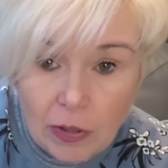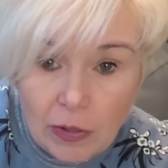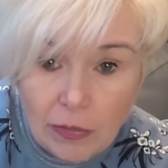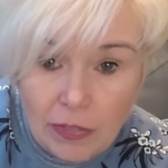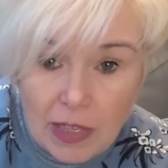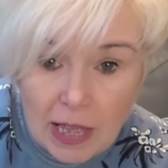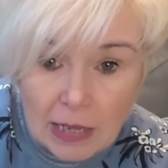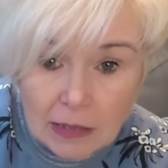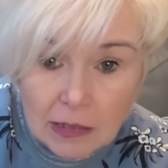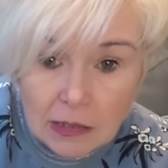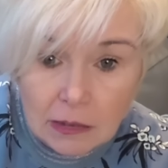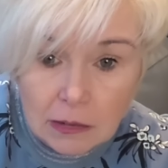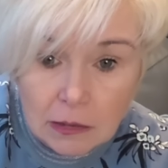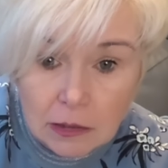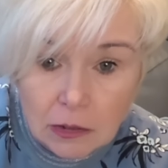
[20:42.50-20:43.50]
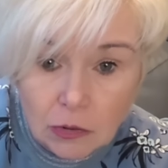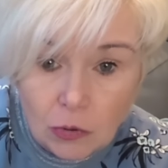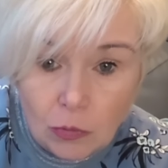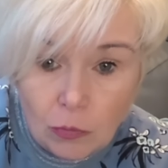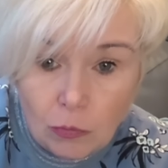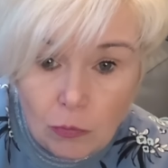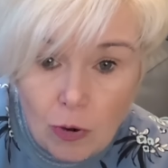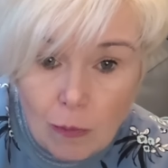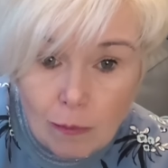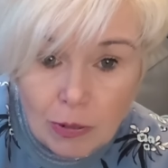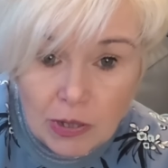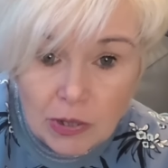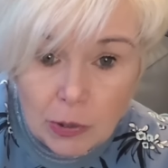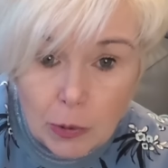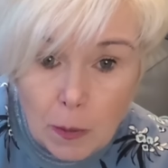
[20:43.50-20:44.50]
that romper
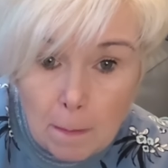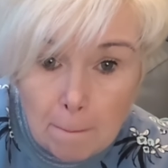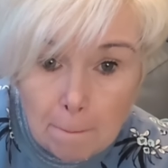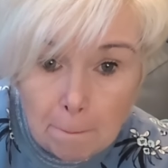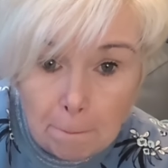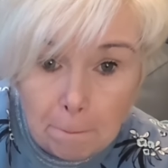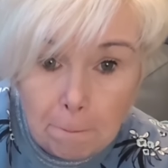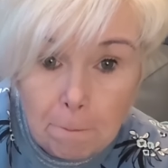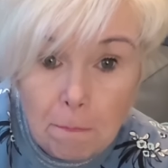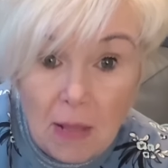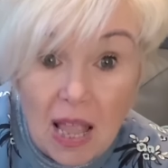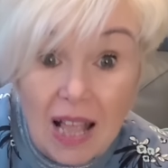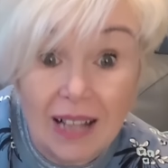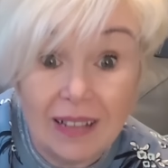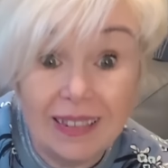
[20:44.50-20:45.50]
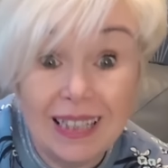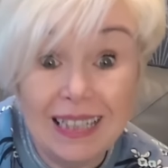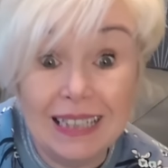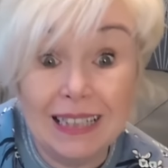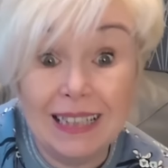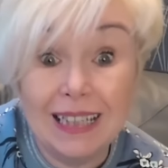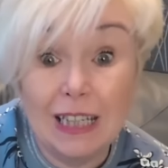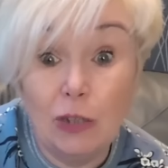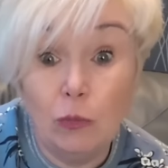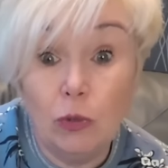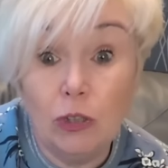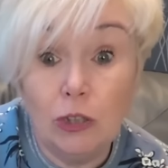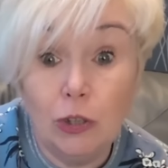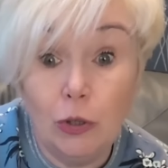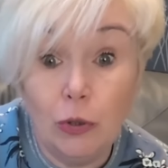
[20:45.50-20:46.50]
suit. I think it
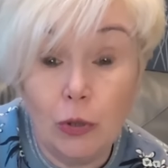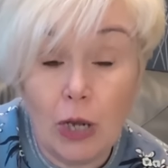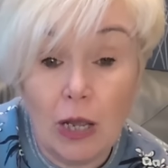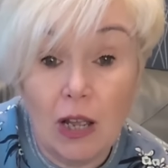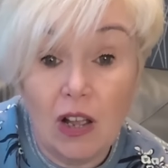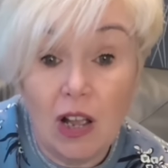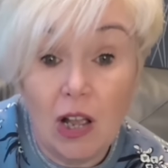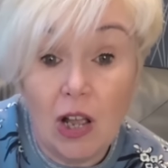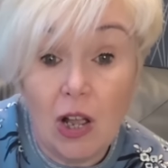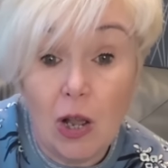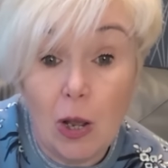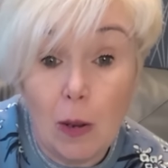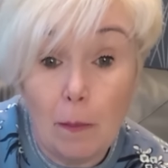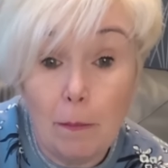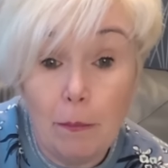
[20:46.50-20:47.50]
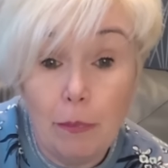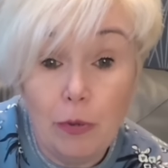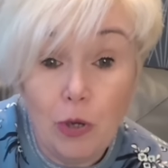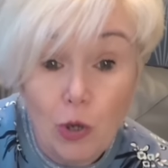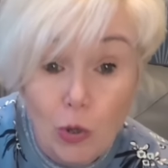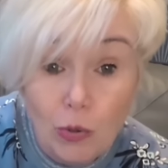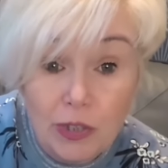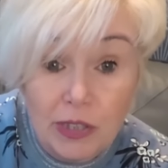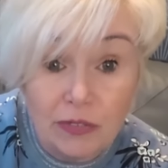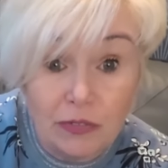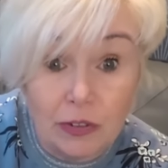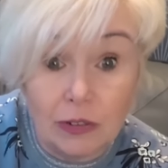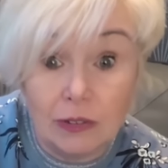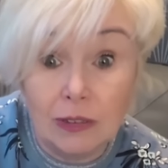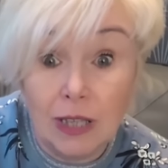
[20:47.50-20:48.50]
will look
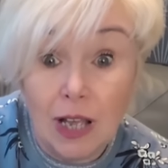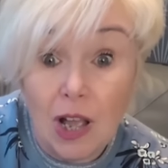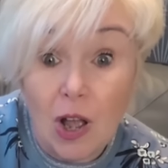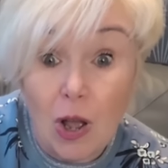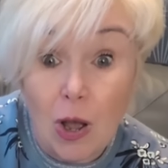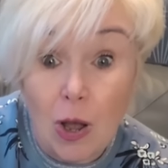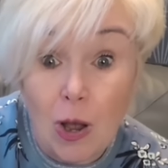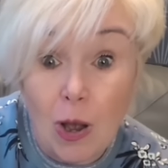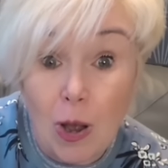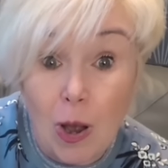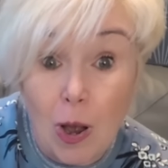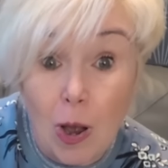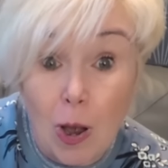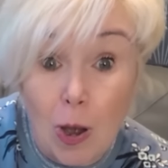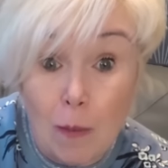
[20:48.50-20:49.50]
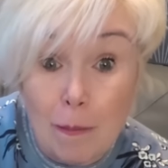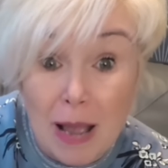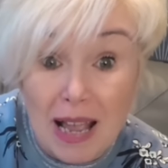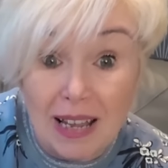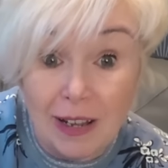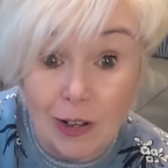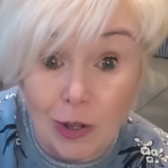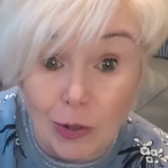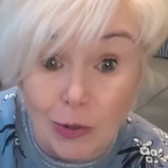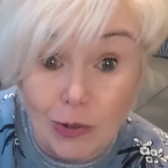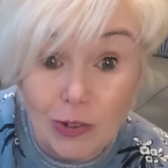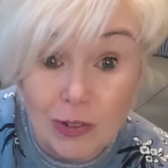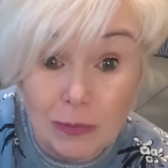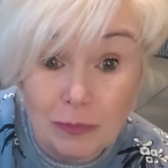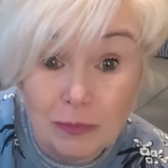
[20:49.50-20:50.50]
beautiful on my
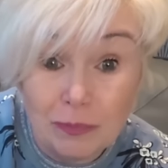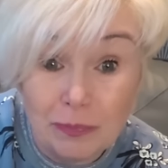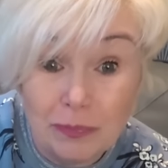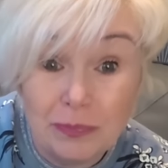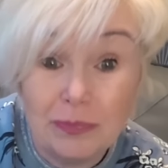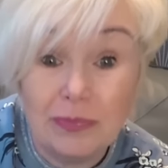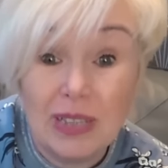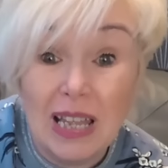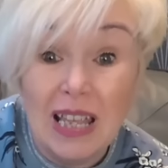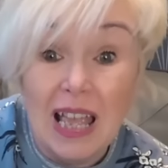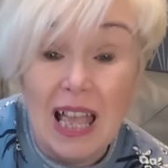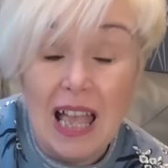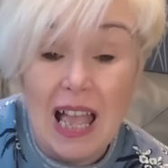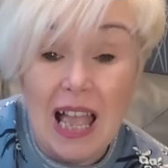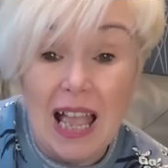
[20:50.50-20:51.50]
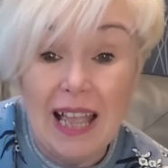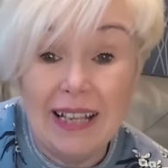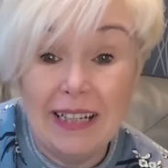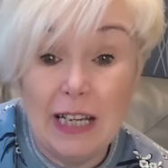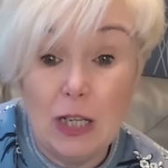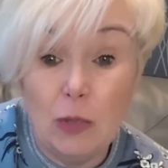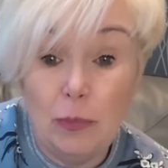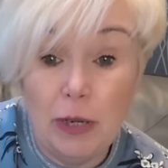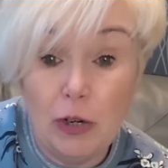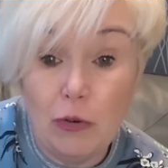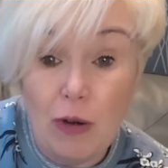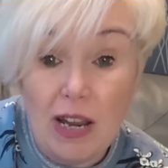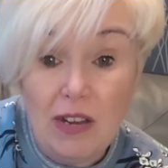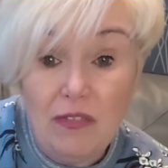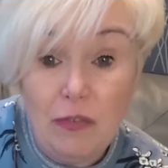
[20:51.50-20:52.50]
hauls. And it'll be
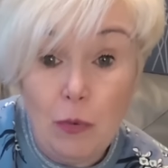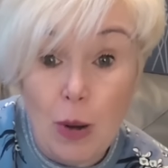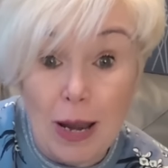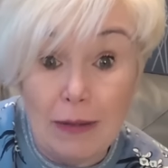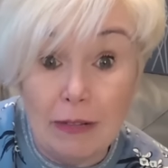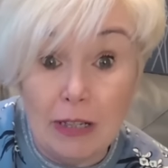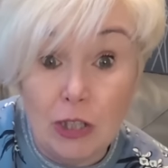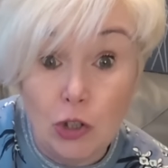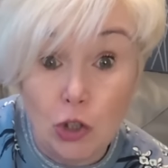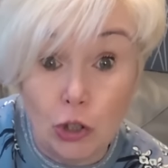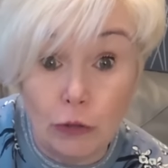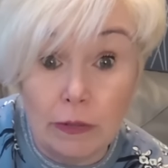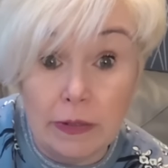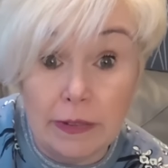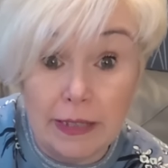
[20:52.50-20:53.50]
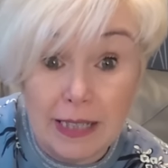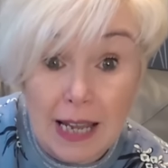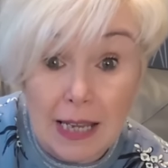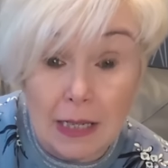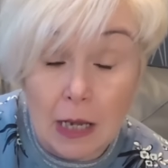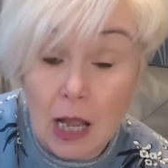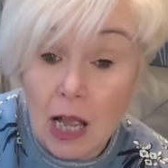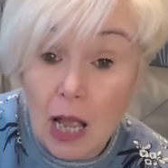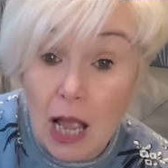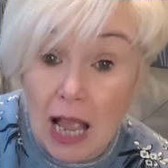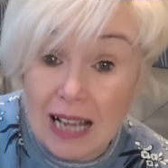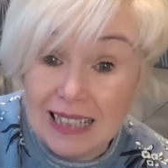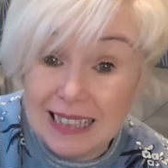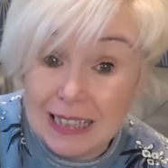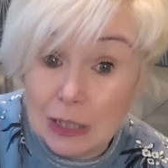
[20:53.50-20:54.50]
great for wearing during the day
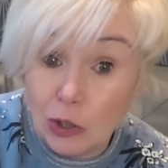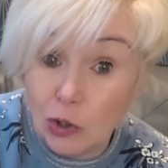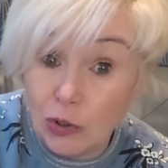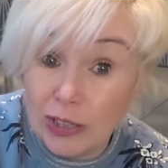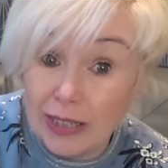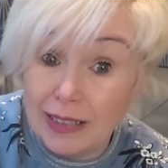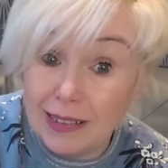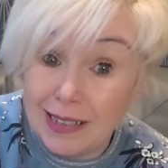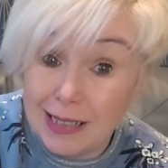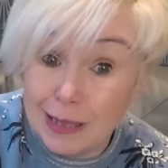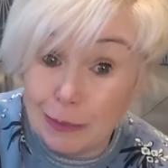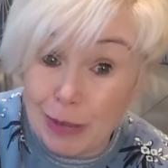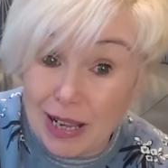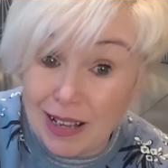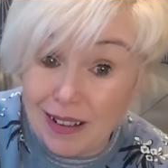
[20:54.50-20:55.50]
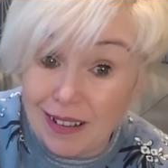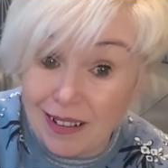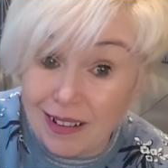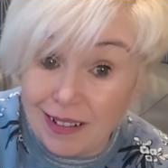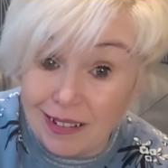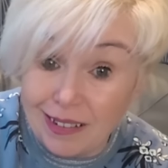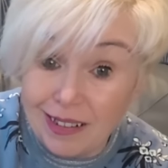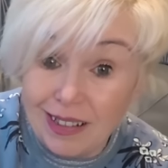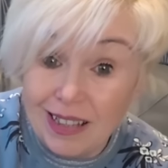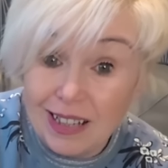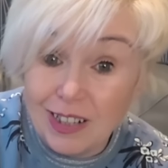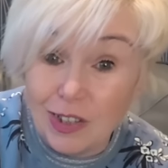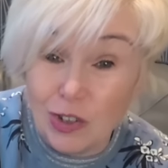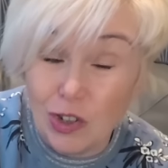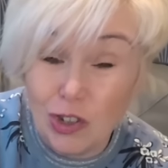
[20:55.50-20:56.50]
and looking smart.
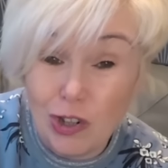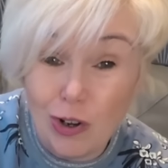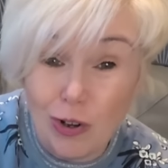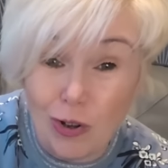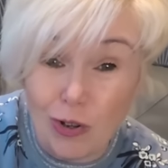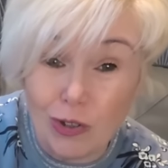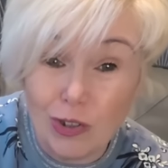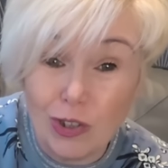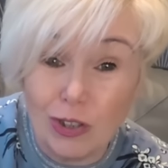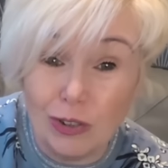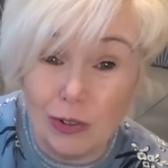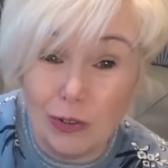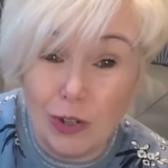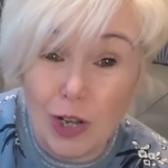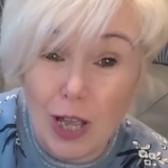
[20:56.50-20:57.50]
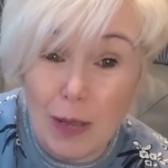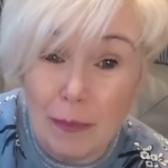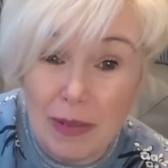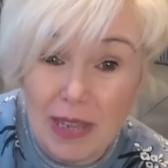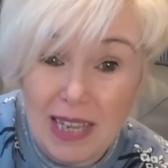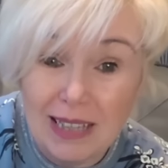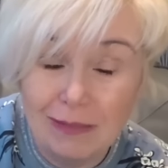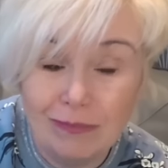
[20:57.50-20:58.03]
Because shorts can look a bit